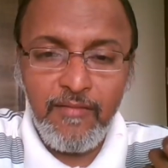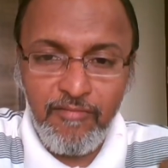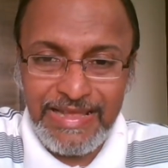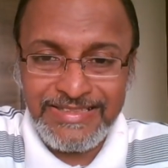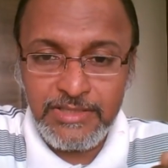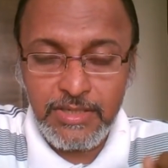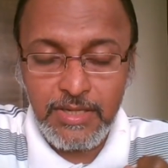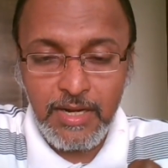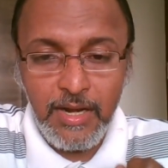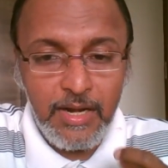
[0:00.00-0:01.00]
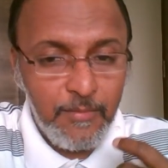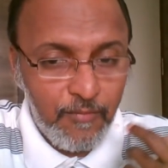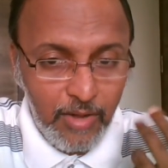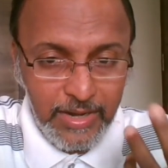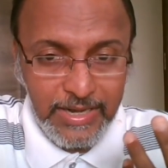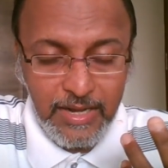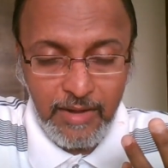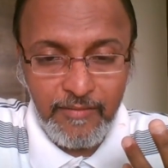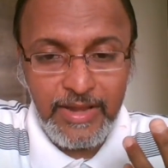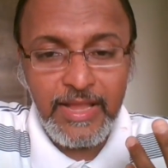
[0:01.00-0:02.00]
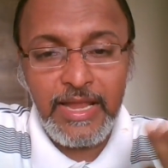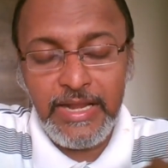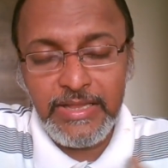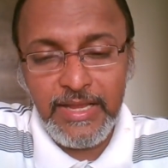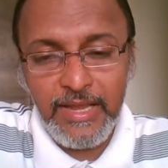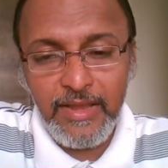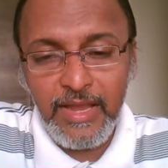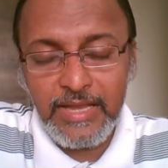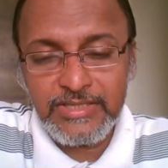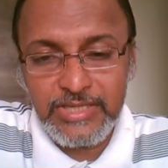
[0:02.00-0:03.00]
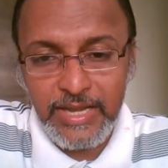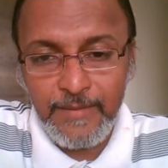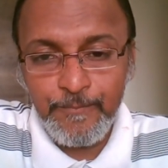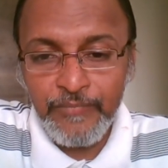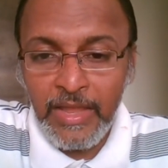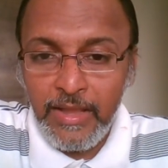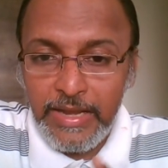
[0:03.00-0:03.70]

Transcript: venture, foreign traveling, anything he has done,